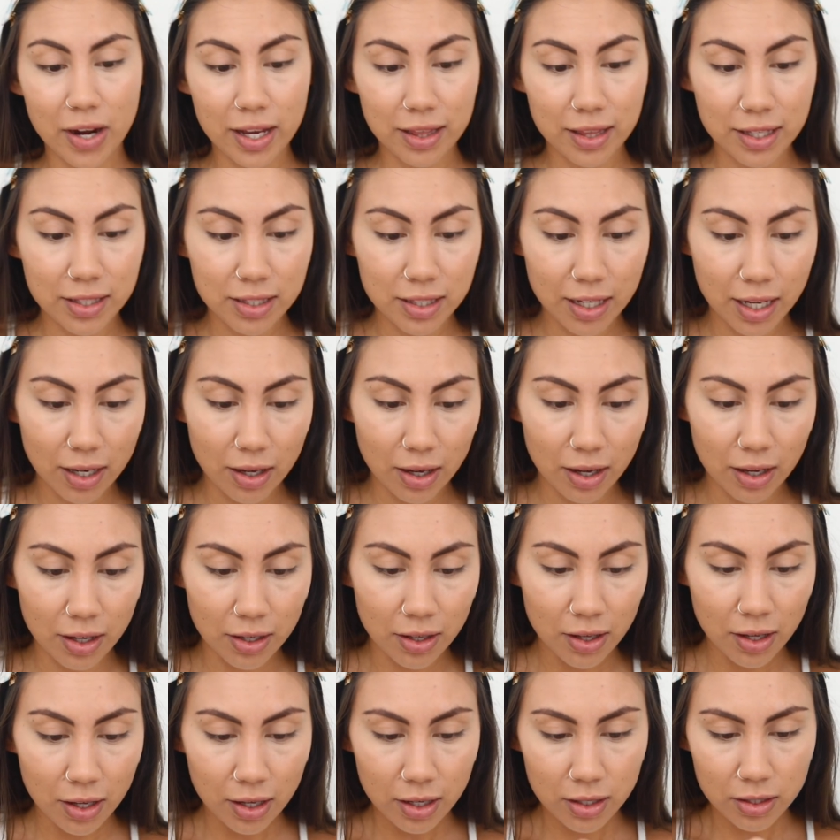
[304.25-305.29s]
tried this at
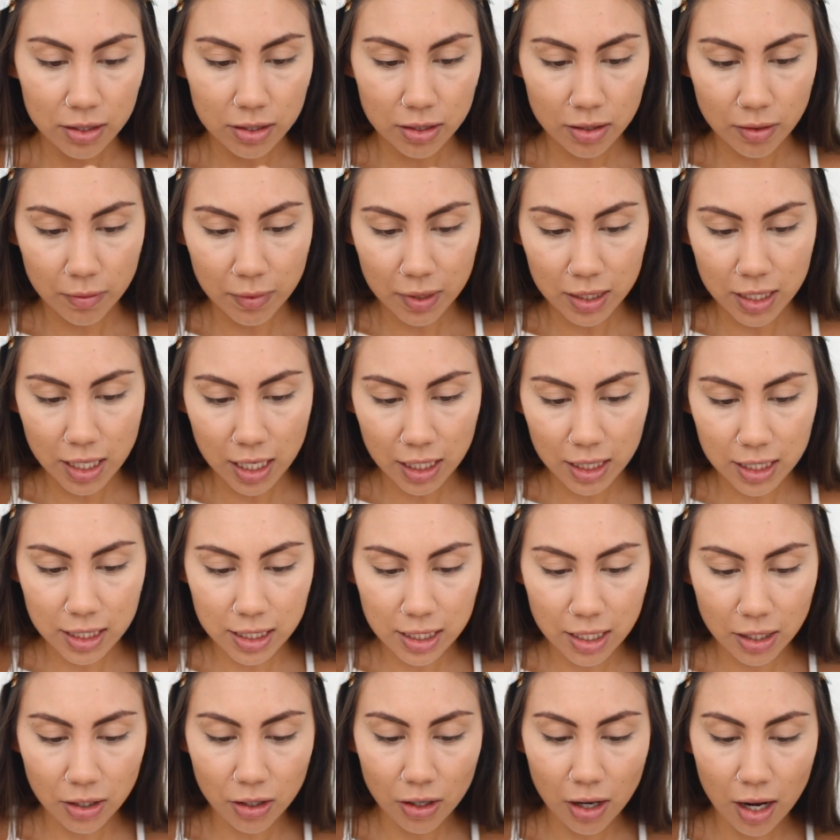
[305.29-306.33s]
all. So I'm gonna take the
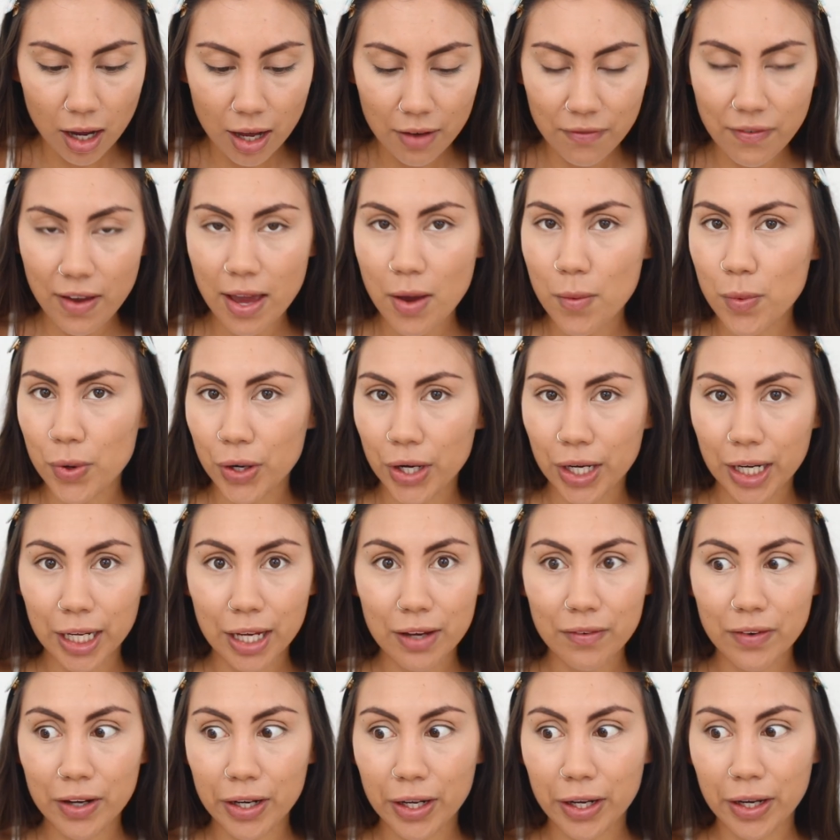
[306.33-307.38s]
sticker off and we're gonna
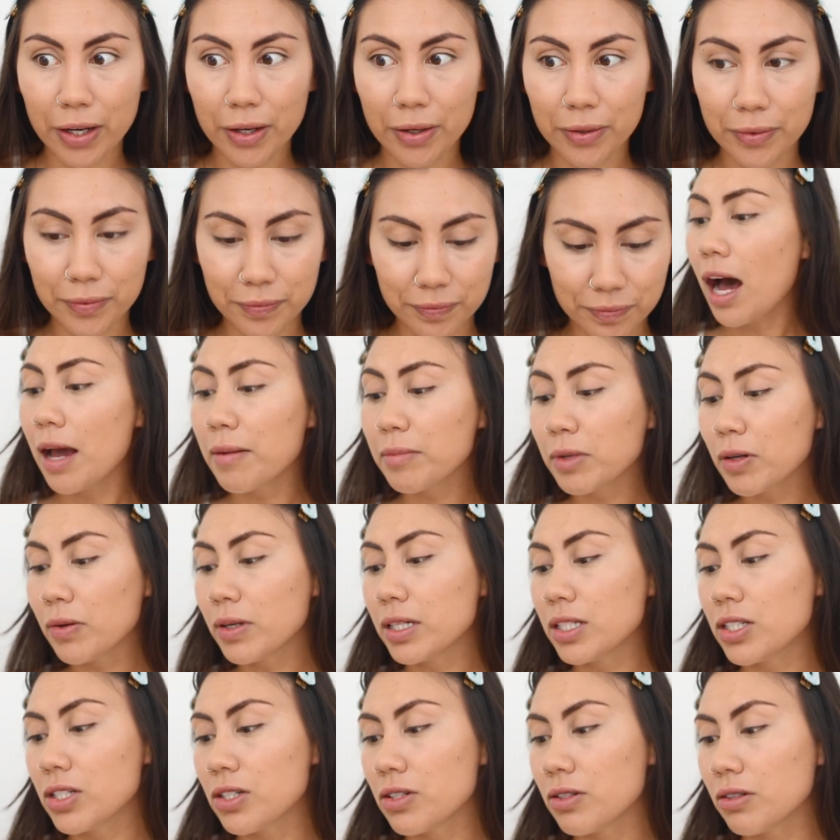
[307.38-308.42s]
give it a go. I'm
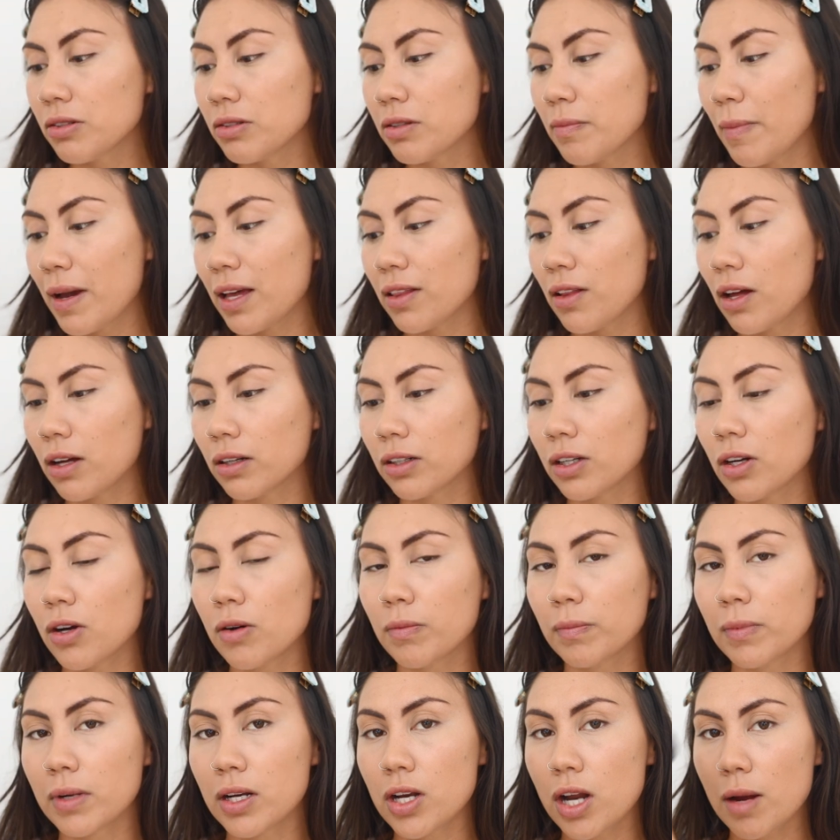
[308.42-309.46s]
going to use my
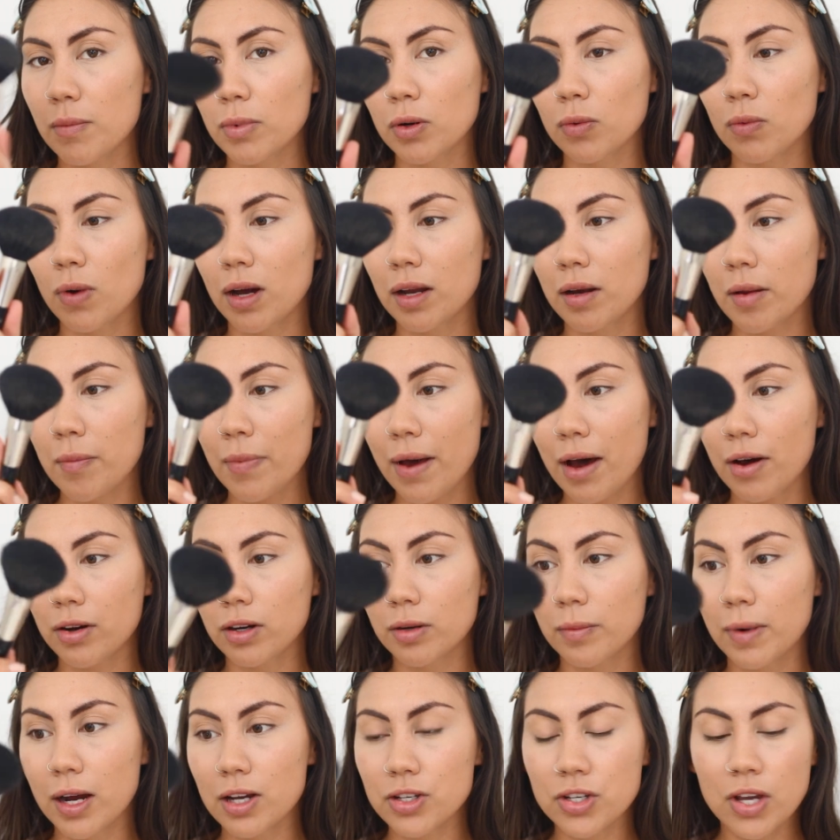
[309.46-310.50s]
Lancome number one
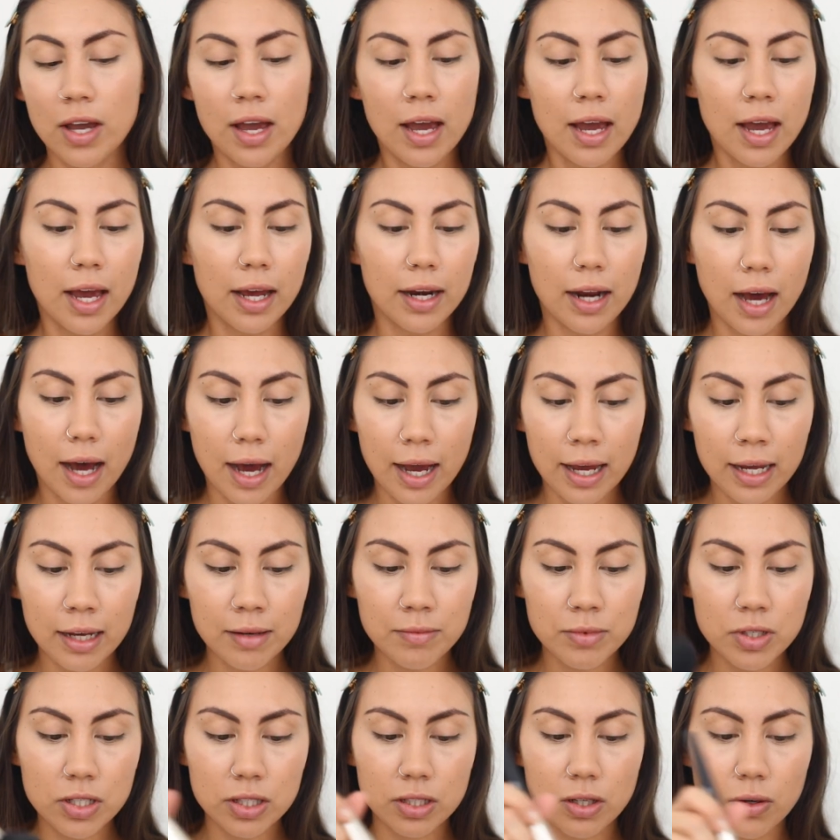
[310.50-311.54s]
powder brush and I
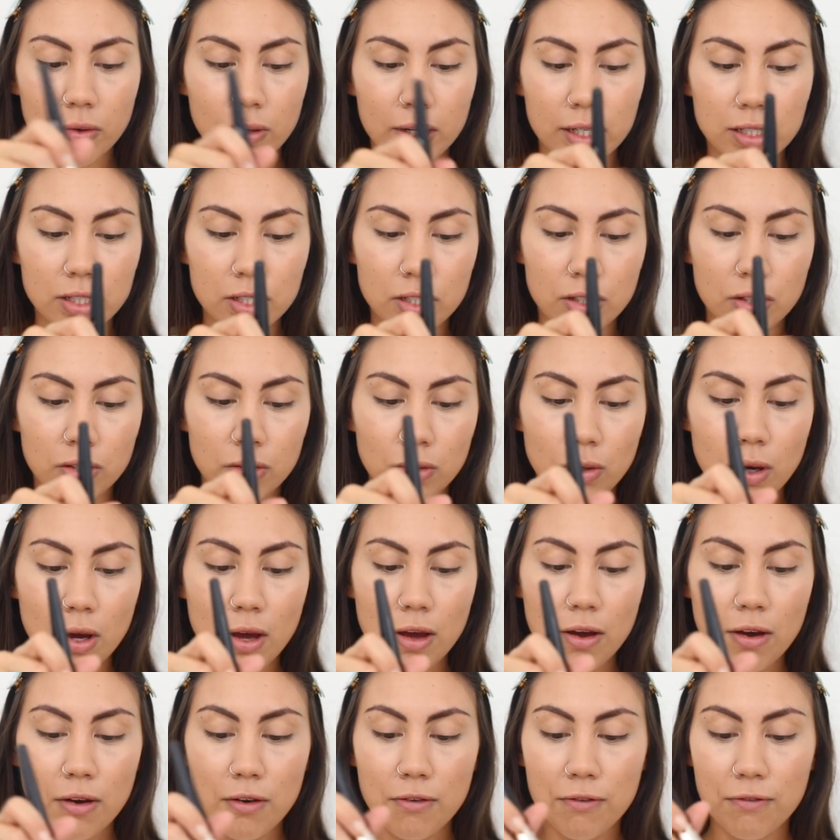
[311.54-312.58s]
am just going to
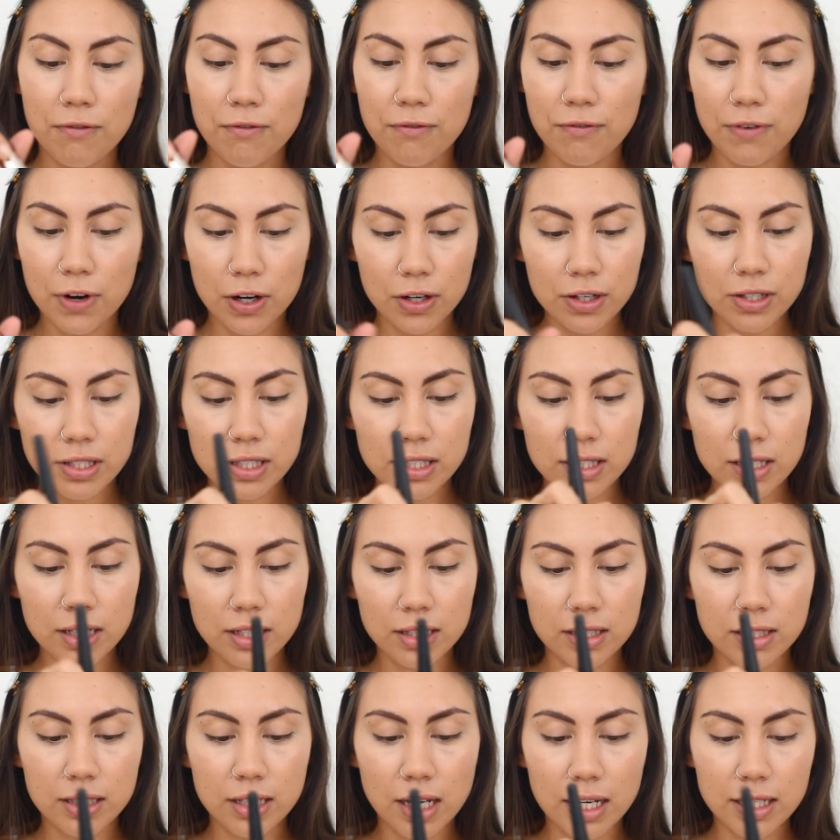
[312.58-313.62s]
First,
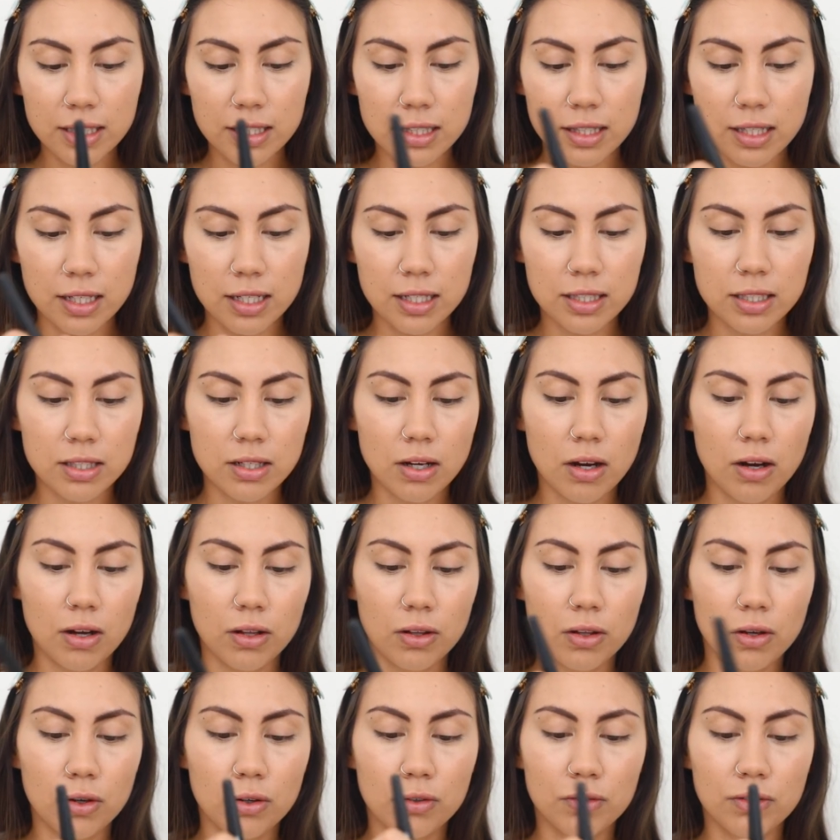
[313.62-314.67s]
dust this
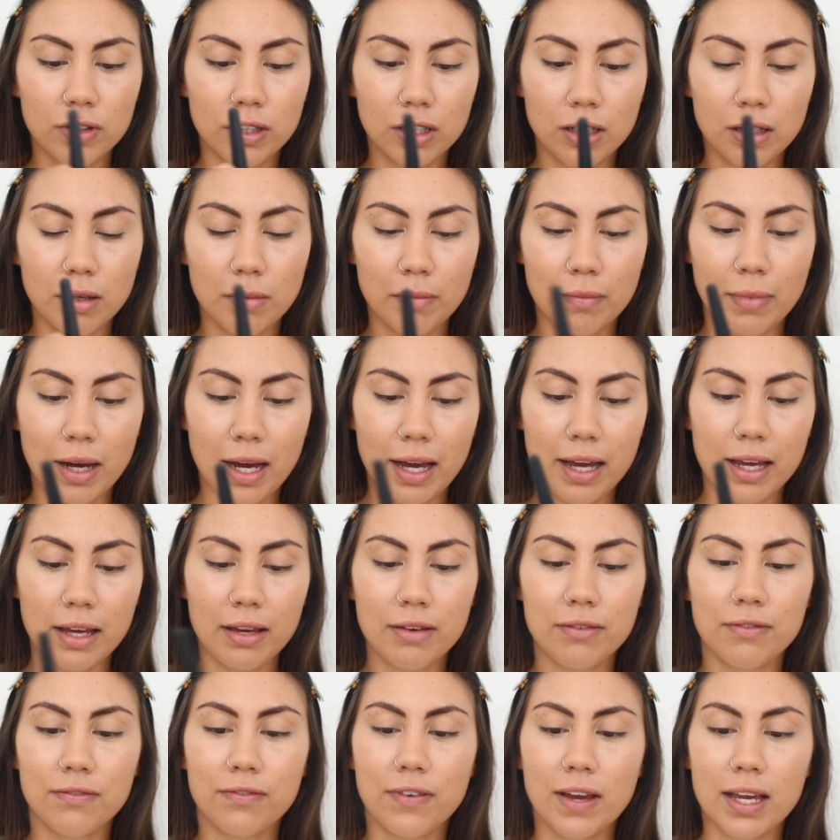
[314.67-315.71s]
all over my
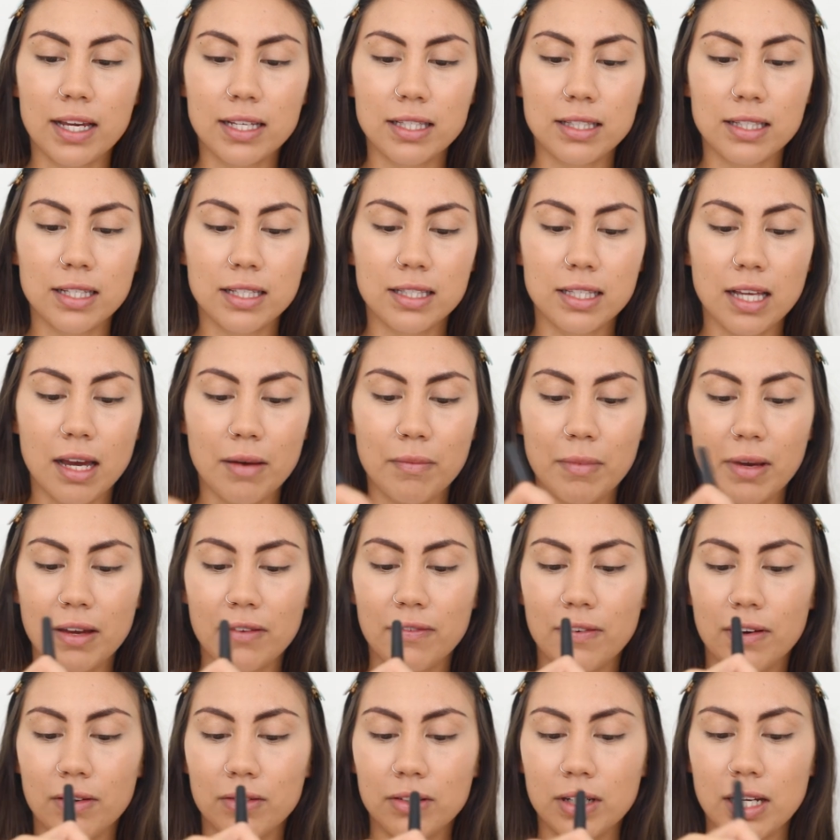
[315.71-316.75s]
face to set my
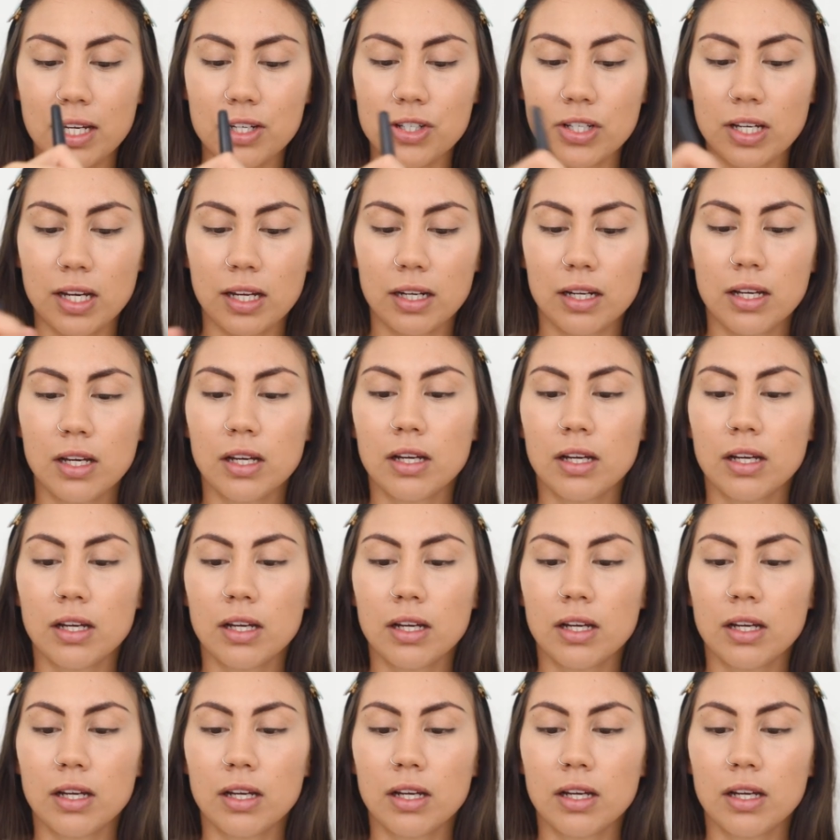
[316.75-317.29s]
foundation.